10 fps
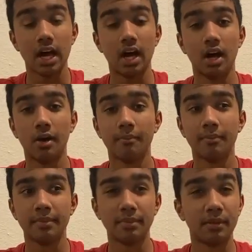
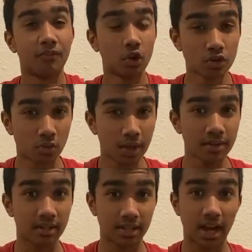The first one,
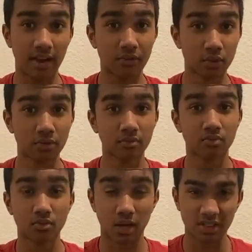the iPhone
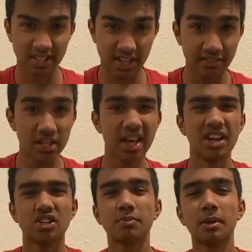7,
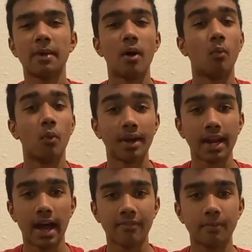took me about
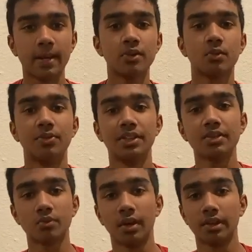1.5 minutes when this
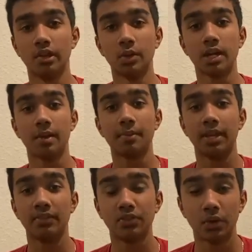one loaded up
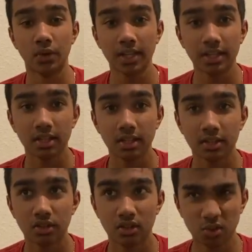in
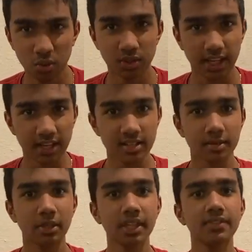32 seconds, I
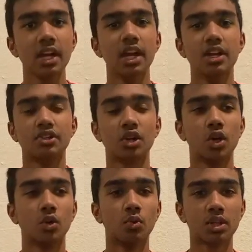believe.
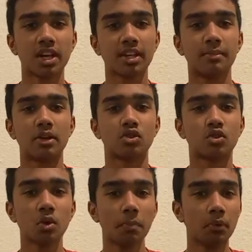So we're talking about
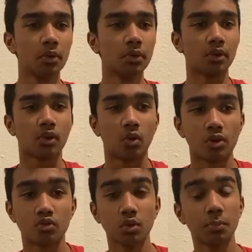triple or
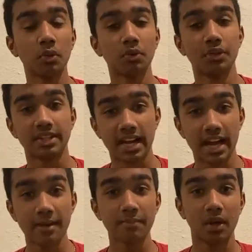quadruple the
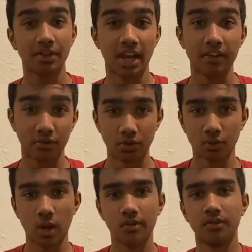time on the iPhone
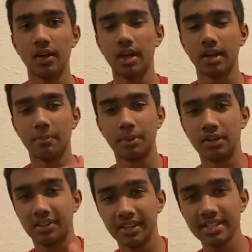12 compared
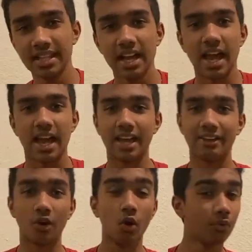to this.
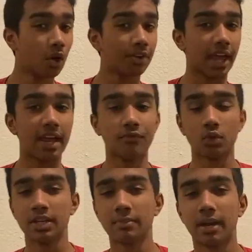And overall, the
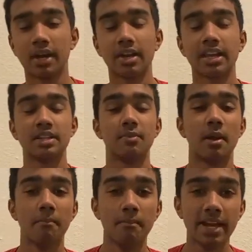A14 Bionic has been
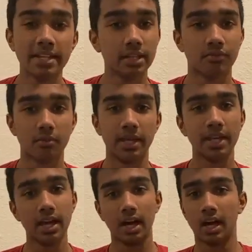amazing for me.
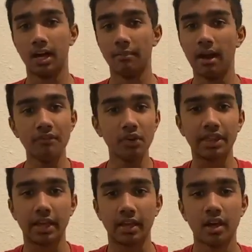
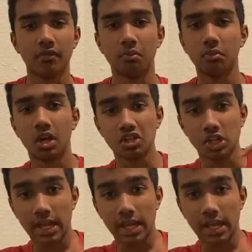Everything from launching